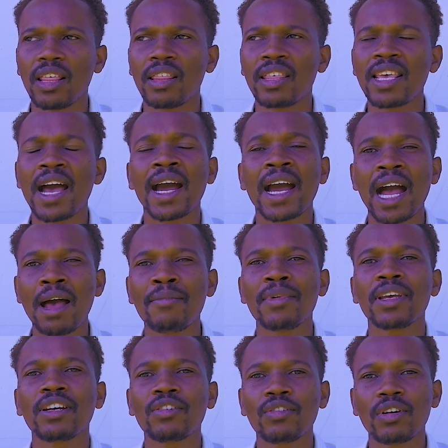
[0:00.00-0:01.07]
they are
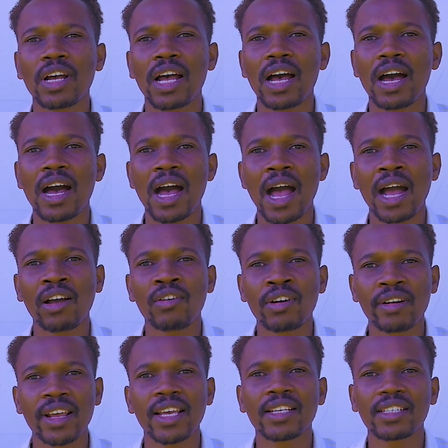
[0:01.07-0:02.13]
coming a
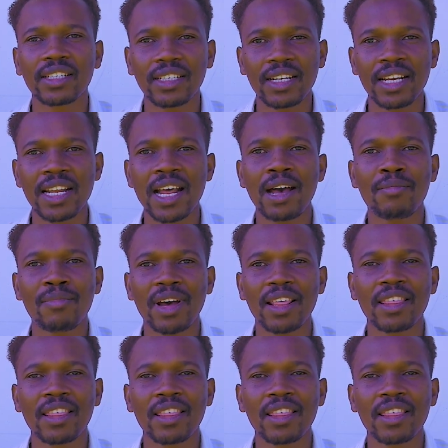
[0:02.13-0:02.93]
great number.